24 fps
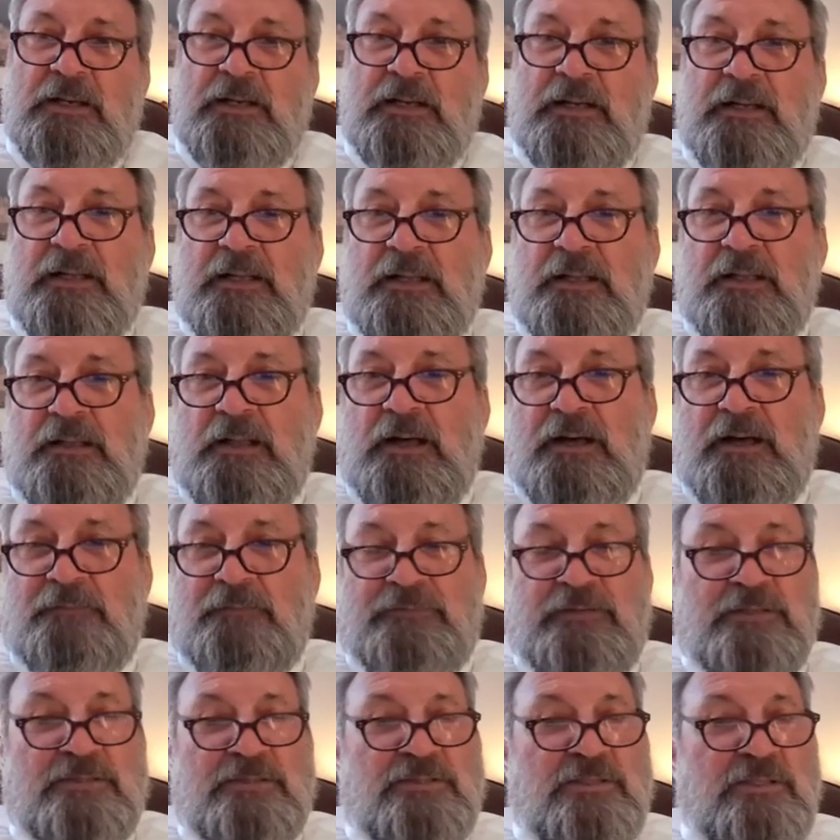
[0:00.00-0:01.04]

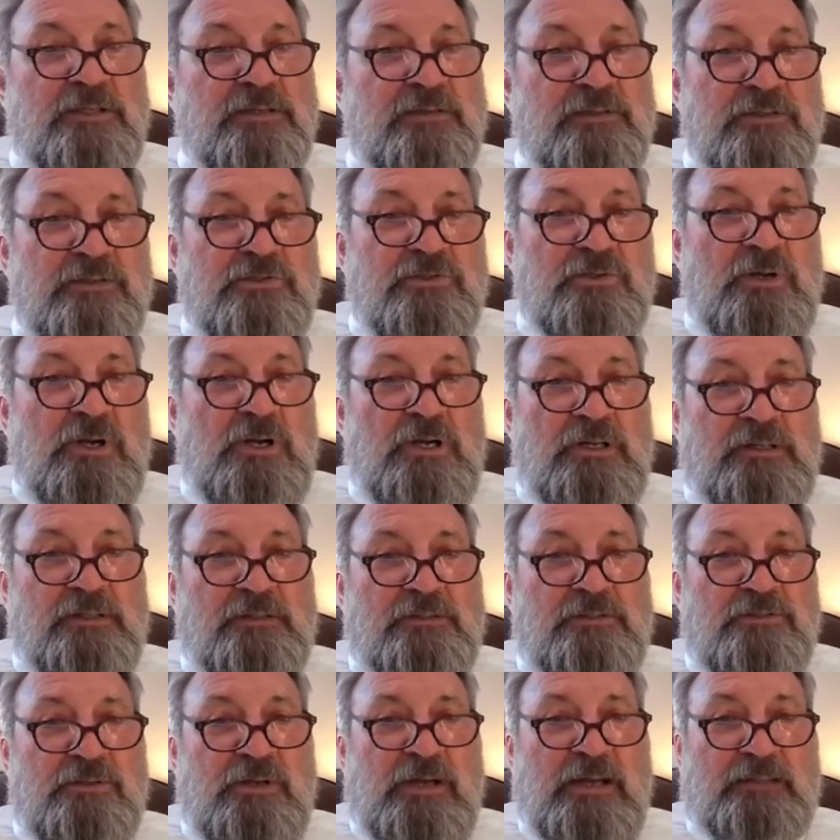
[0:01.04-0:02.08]
Obviously, the drug
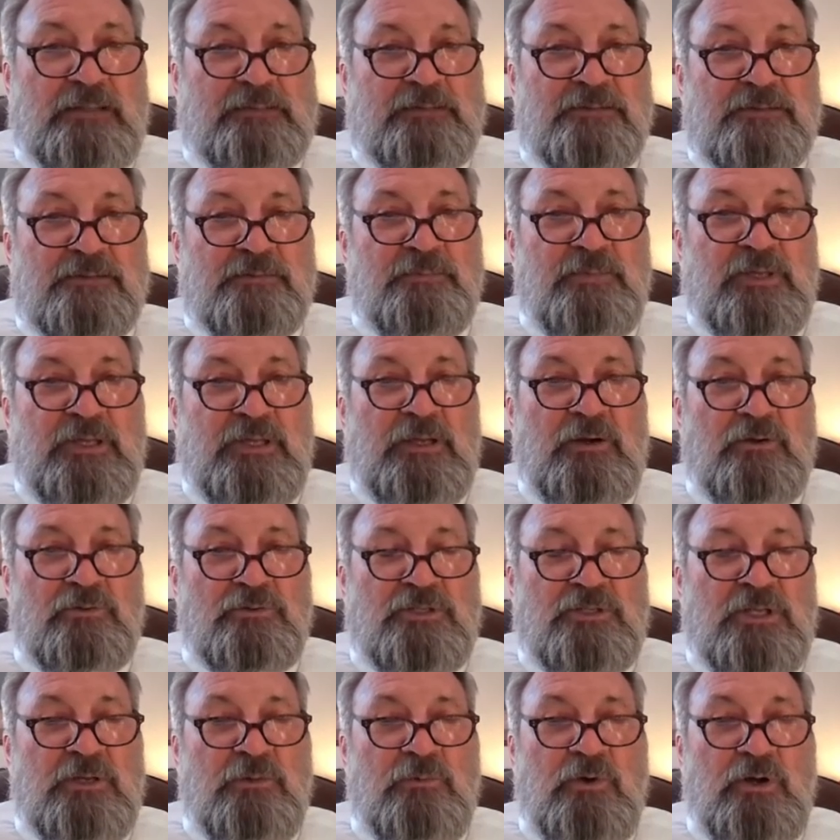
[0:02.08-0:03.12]
attracted to me,
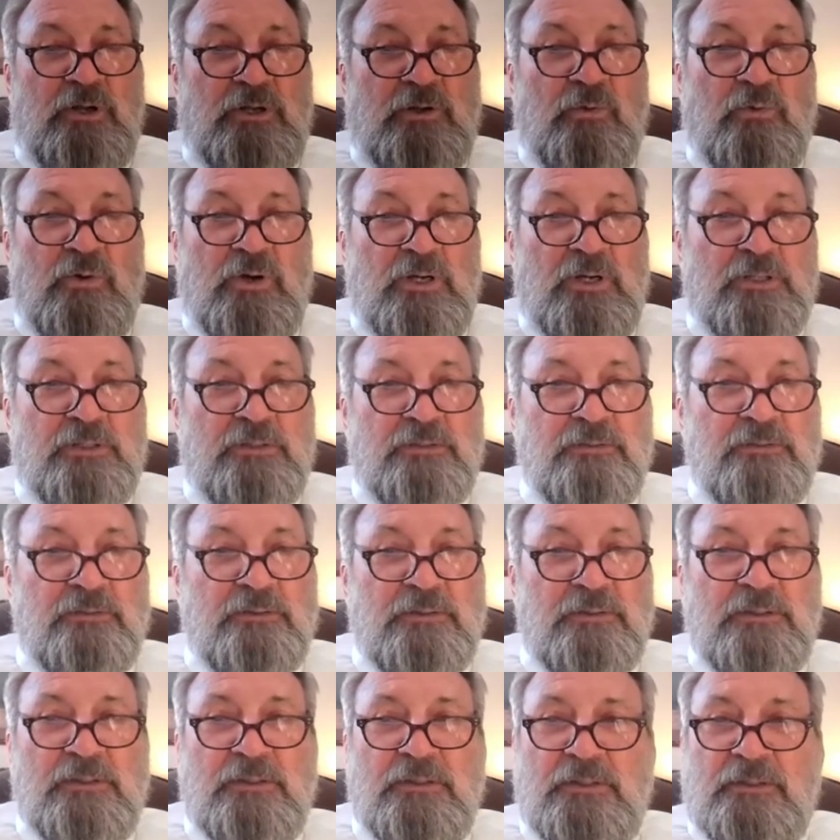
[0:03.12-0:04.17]
OT-101,
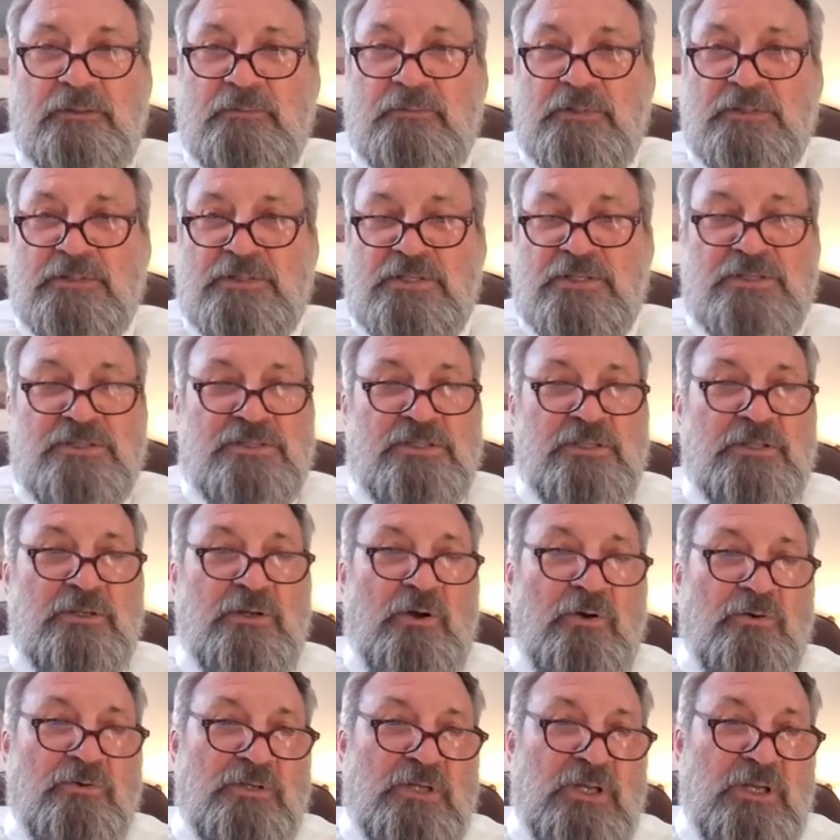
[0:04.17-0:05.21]
which is an
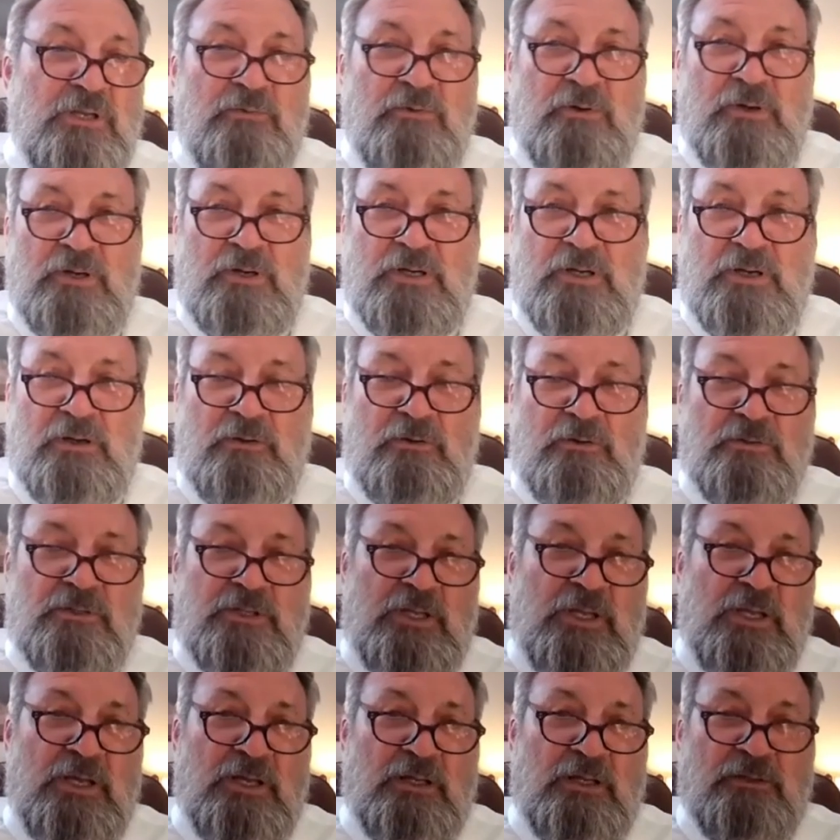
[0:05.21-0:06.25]

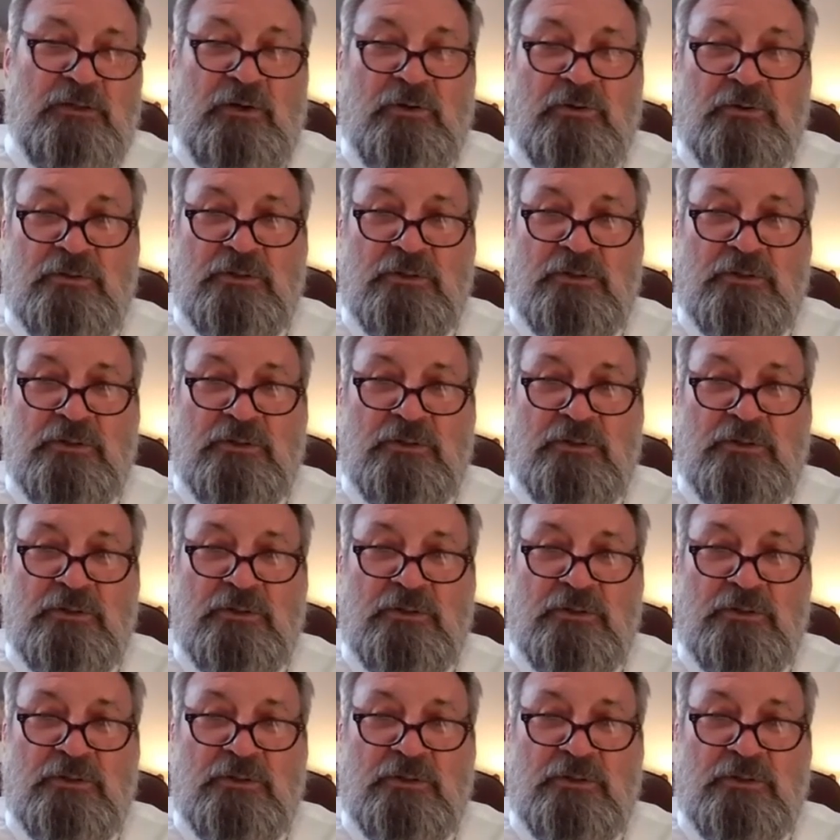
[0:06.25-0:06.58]
ODN,